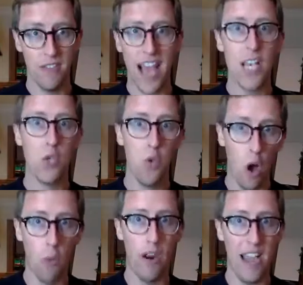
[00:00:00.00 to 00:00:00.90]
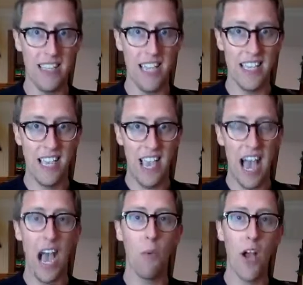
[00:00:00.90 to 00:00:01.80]
That is not what I did.
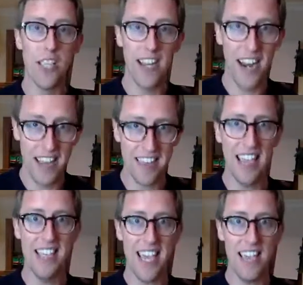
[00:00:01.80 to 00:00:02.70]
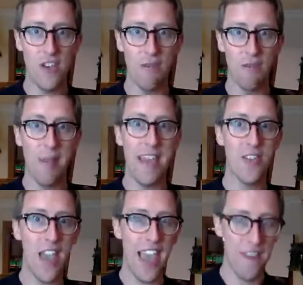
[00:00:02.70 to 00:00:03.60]
I worked in an estate agent
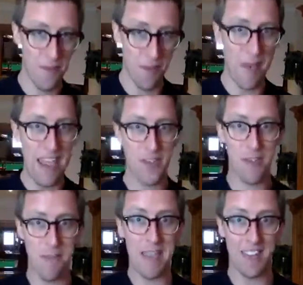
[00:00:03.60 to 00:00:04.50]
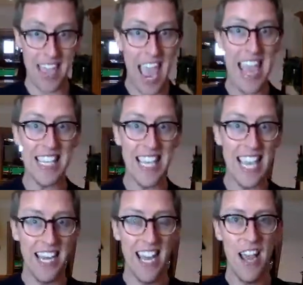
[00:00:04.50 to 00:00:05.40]
from ages basically
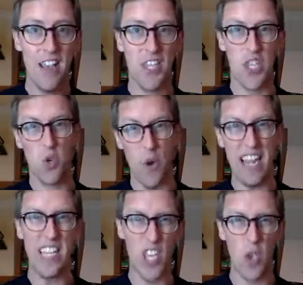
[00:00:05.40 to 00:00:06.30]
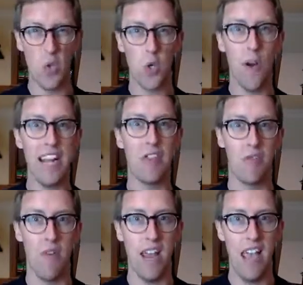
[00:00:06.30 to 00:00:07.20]
18 to 22,
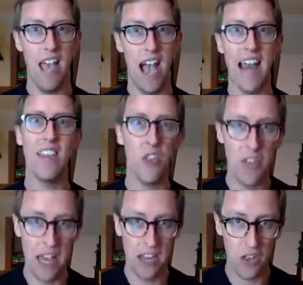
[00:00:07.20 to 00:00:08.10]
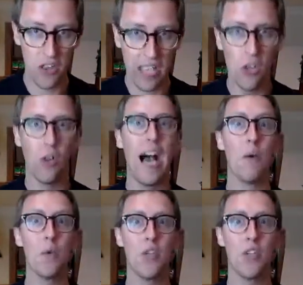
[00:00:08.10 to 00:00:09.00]
23. I didn't sell a single
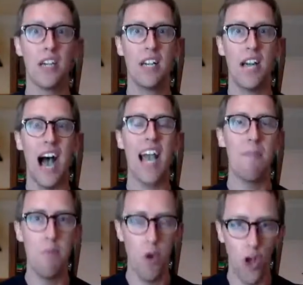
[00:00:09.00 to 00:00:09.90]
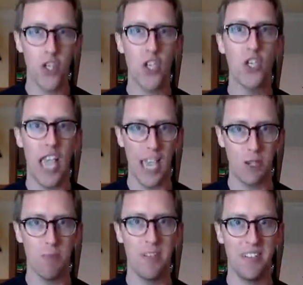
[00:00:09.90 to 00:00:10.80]
house. I am not a
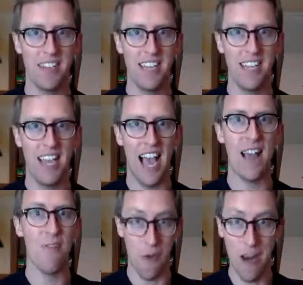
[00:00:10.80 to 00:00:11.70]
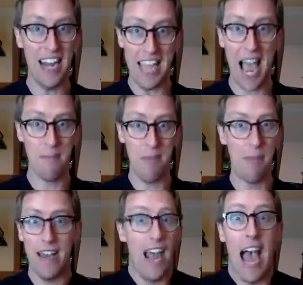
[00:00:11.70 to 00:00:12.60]
salesman. I'm that
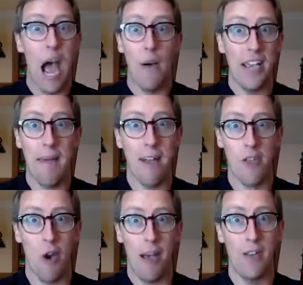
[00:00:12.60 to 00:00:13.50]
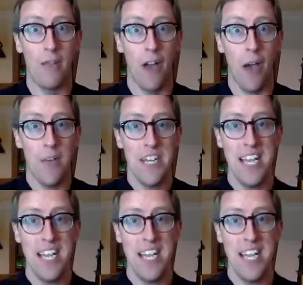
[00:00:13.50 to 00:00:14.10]
bad. How I kept that job, I do not know.